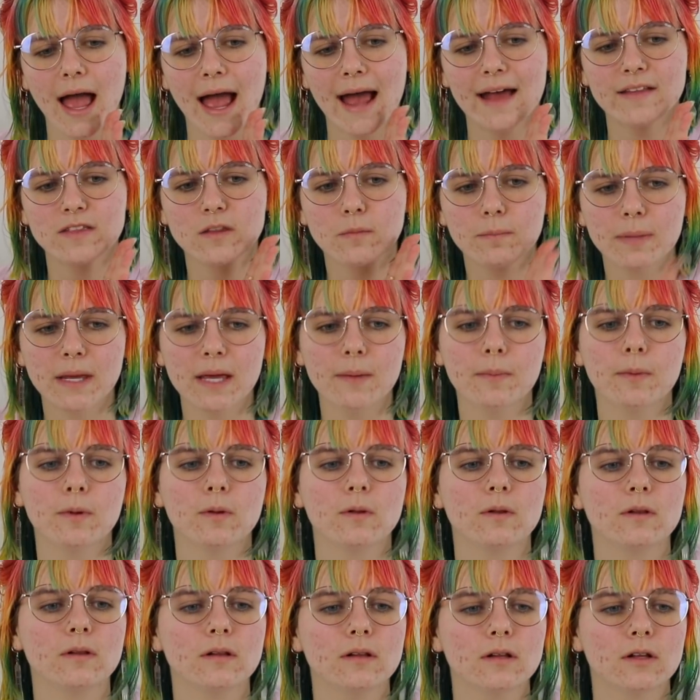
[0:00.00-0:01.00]
And the
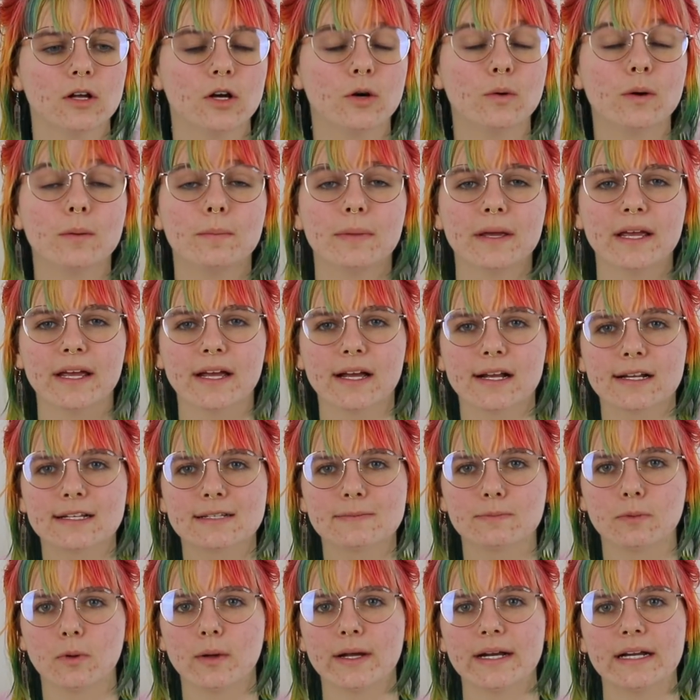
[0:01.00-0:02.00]
people who are being
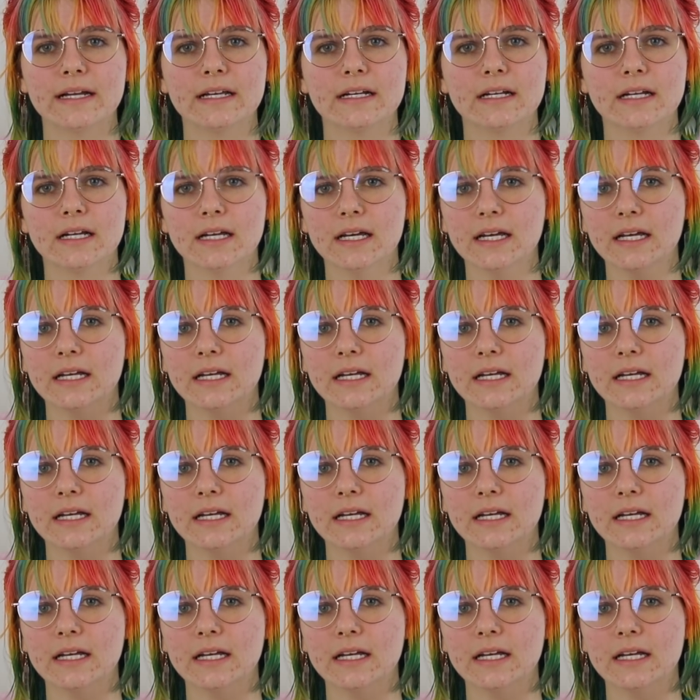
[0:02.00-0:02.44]
exploited